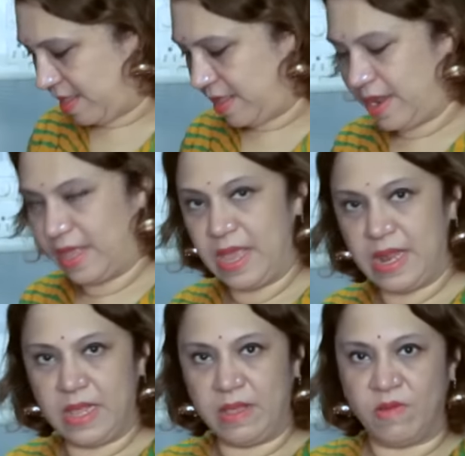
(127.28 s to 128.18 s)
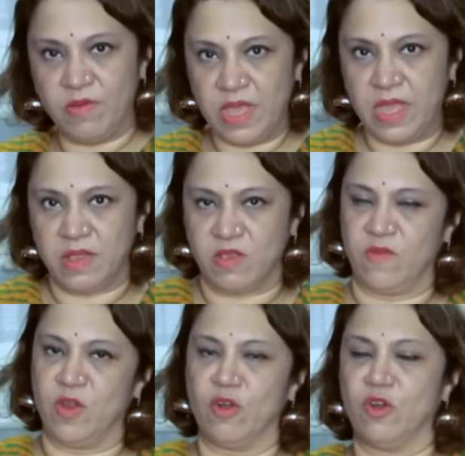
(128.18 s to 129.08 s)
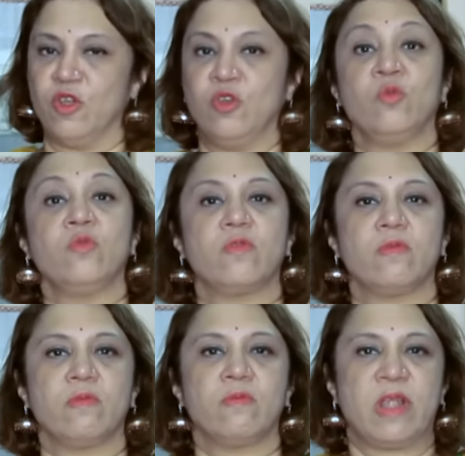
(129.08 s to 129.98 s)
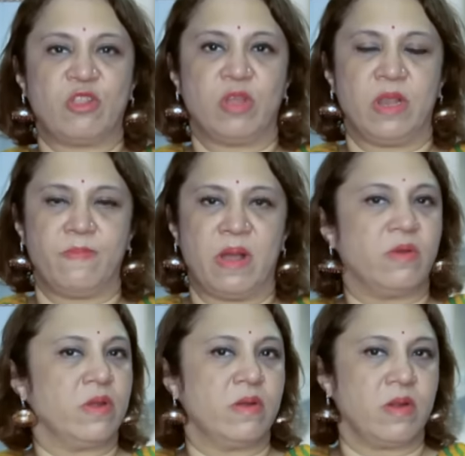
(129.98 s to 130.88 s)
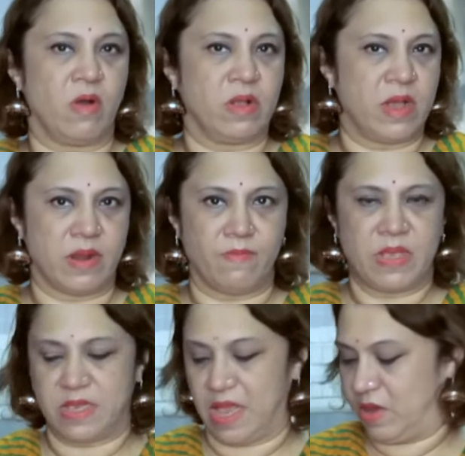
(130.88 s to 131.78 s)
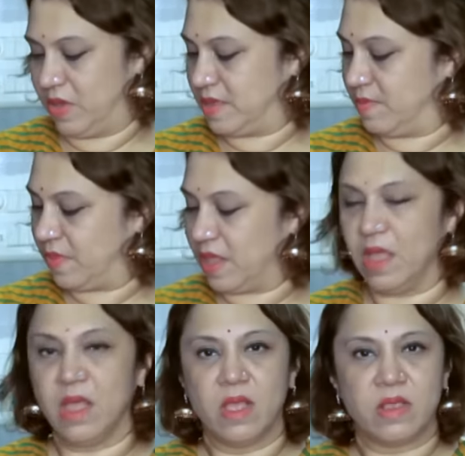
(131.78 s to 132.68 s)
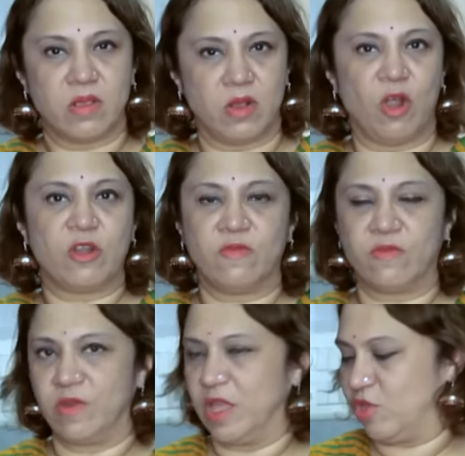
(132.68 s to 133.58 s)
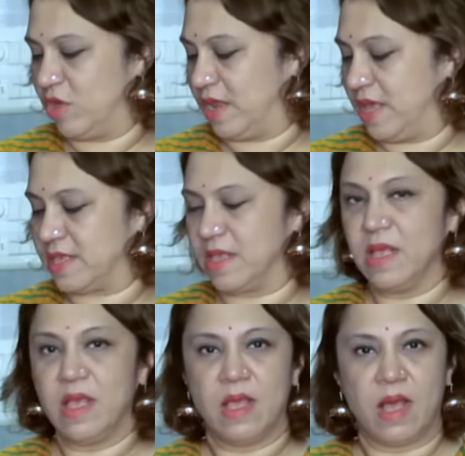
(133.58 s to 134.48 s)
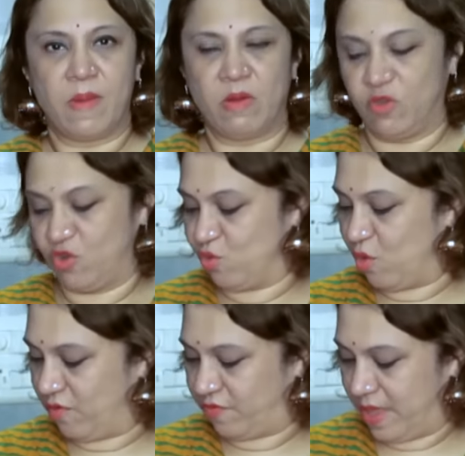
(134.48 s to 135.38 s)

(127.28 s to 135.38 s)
Then again green, so we're not going to use red chili powder or garam masala or something. So a lot of green chilies, about two of